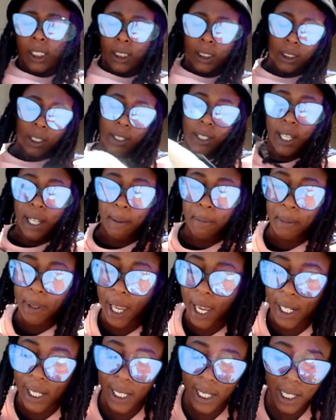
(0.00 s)
So yep,
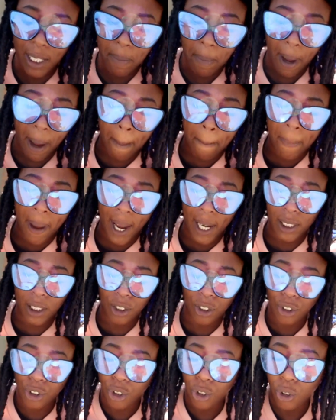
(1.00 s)
that is my back
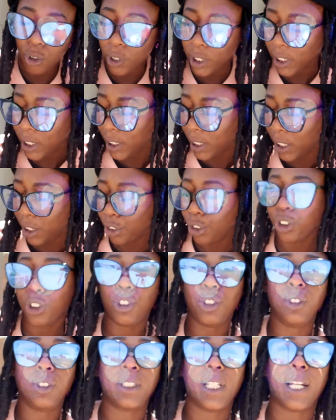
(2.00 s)
to school
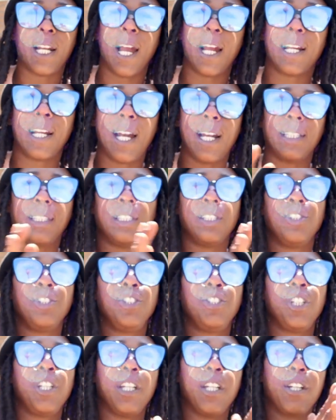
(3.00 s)
essentials that I got
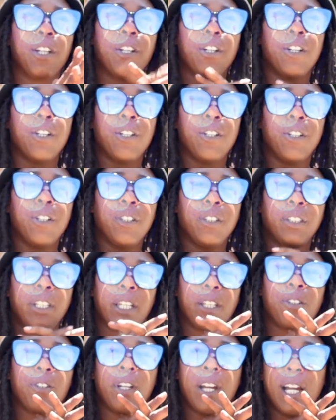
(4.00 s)
this year.
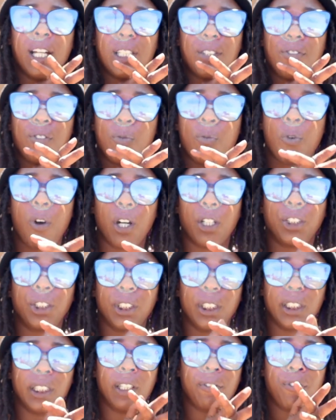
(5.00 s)
Thank you guys for
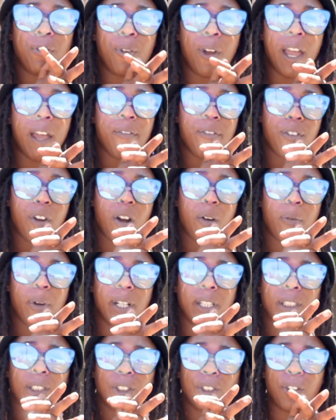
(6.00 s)
watching. If you haven't
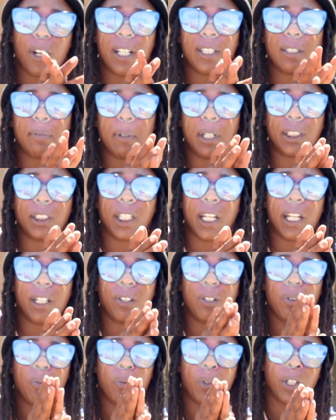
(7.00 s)
already subscribed to my
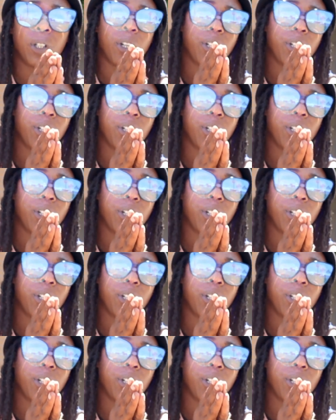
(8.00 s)
channel, what